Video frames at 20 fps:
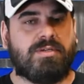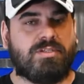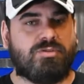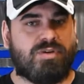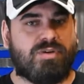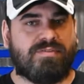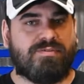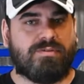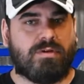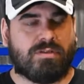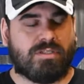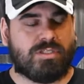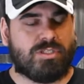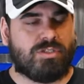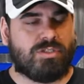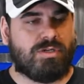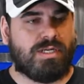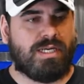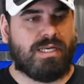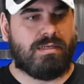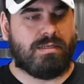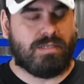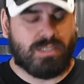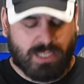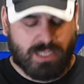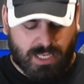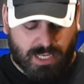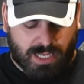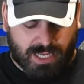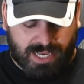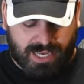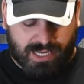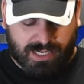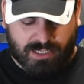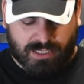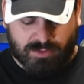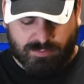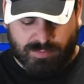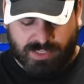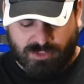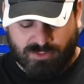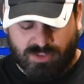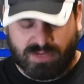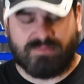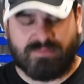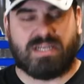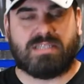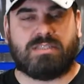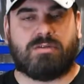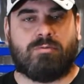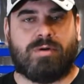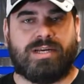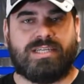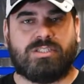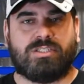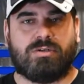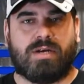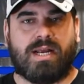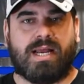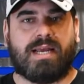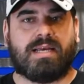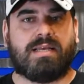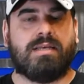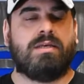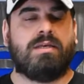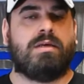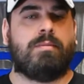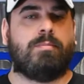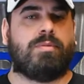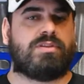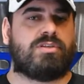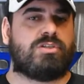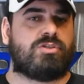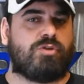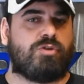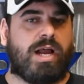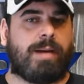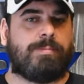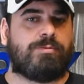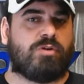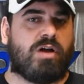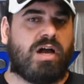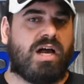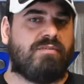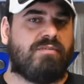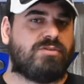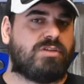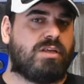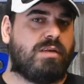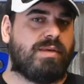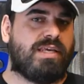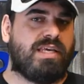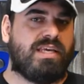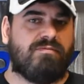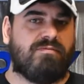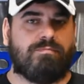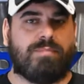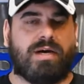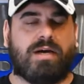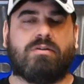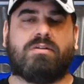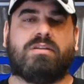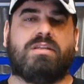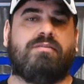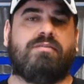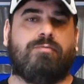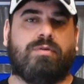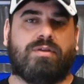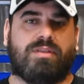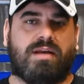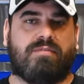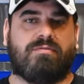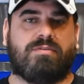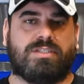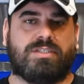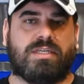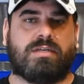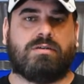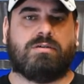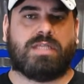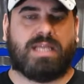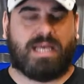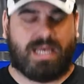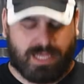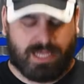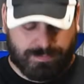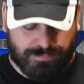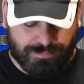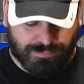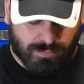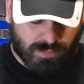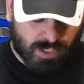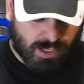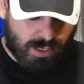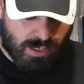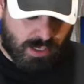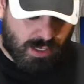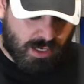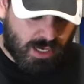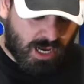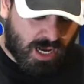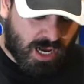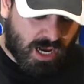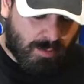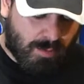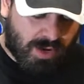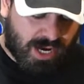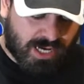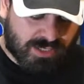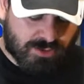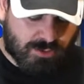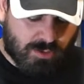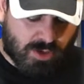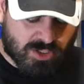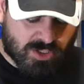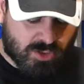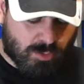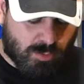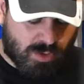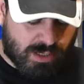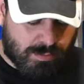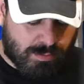be driven on the street and it can be driven at the racetrack, but the strap drive is going to be even better to live with every single day. I do also want